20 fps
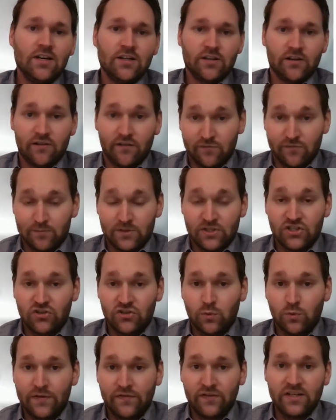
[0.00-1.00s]
the government
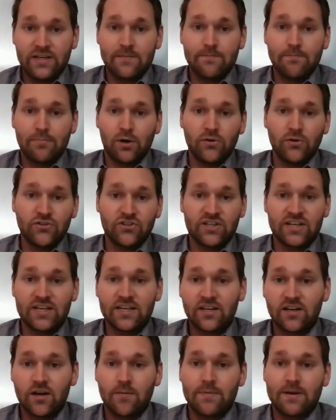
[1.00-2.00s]
swiftly imposed
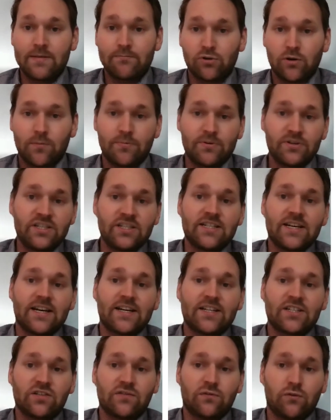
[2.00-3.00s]
income and property
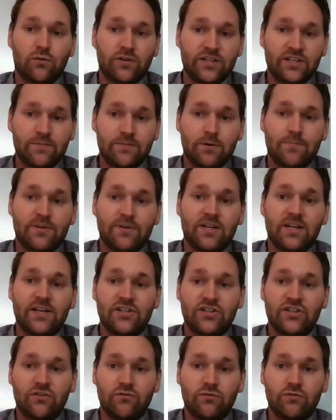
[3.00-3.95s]
taxes for these population